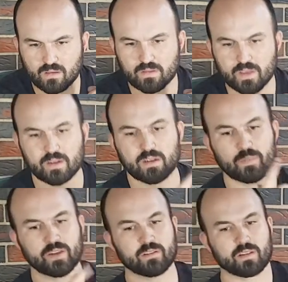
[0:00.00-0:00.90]
Yeah, I
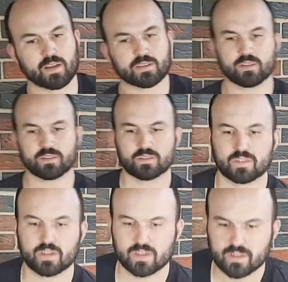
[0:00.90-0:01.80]
mean, like I said, just
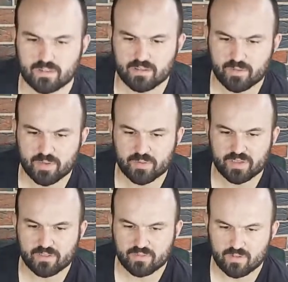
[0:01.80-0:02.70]
email
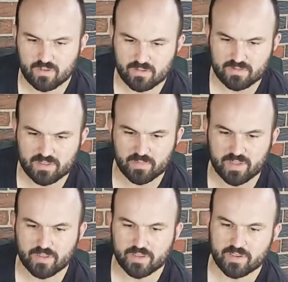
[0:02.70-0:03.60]
me or send me a
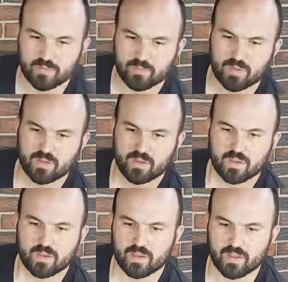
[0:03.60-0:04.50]
DM,
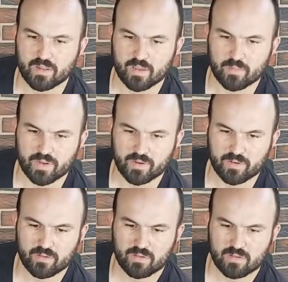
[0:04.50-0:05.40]
and
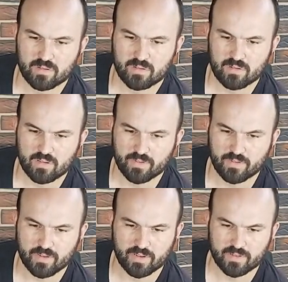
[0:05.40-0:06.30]

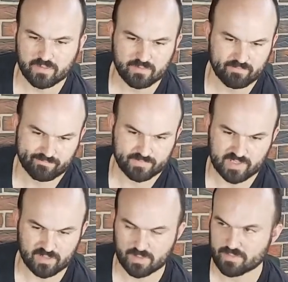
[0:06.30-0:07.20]
if you need
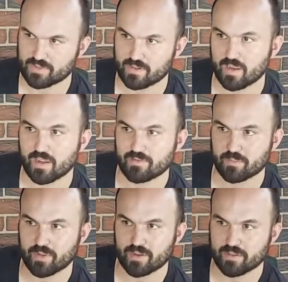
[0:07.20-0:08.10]
some, I'm sure I have
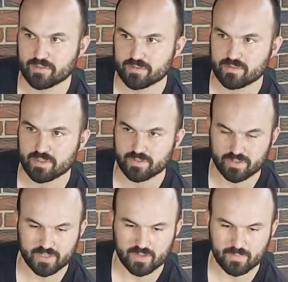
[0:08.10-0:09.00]
some down here that you
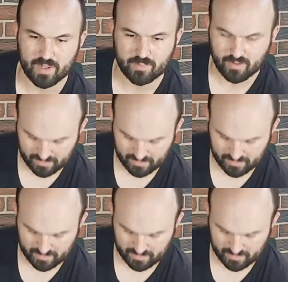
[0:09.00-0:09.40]
can get. I'm about to part